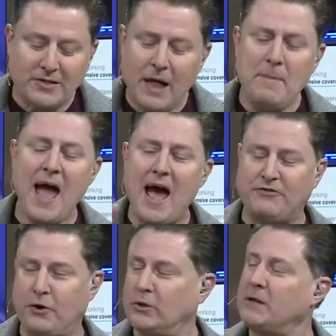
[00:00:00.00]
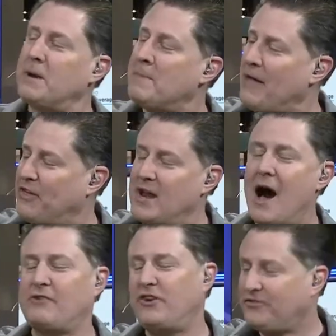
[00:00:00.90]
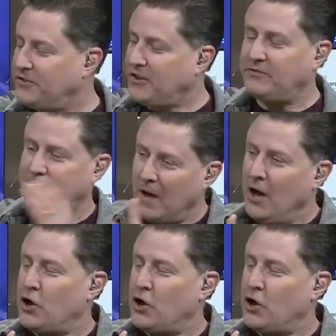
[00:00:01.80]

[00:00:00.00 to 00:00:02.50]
Let me ask you a little bit about the NOC, just because it's